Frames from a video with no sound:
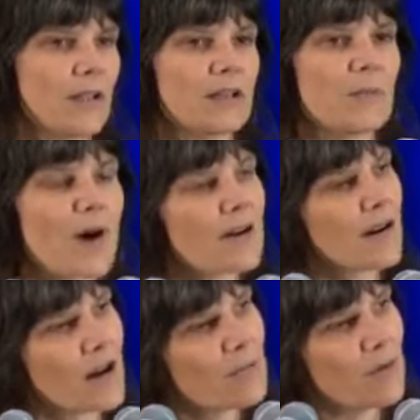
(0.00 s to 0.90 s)
And in a modern
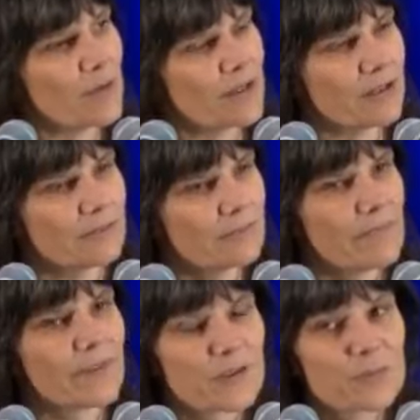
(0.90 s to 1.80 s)
automobile,
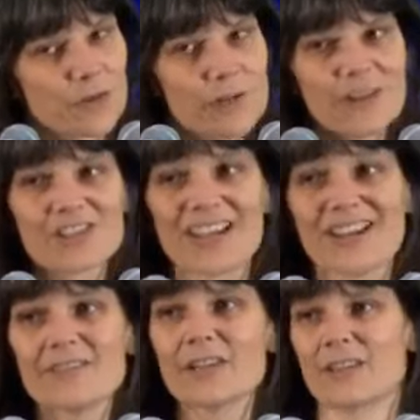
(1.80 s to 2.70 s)
that's pretty much
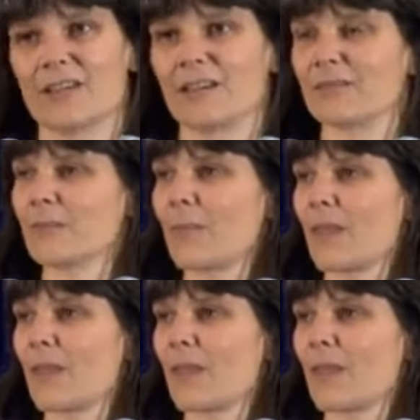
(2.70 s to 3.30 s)
everything.